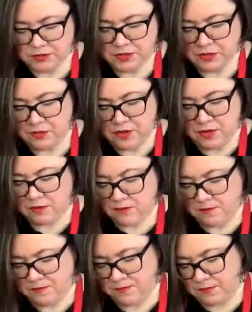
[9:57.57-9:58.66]
So
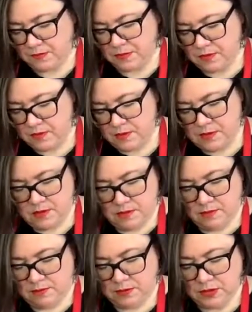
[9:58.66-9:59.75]

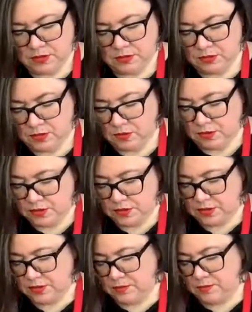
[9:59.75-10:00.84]
he's also an
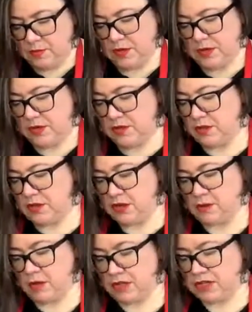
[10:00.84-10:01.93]
artist, but I thought I
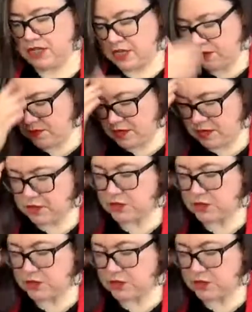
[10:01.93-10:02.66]
might take advantage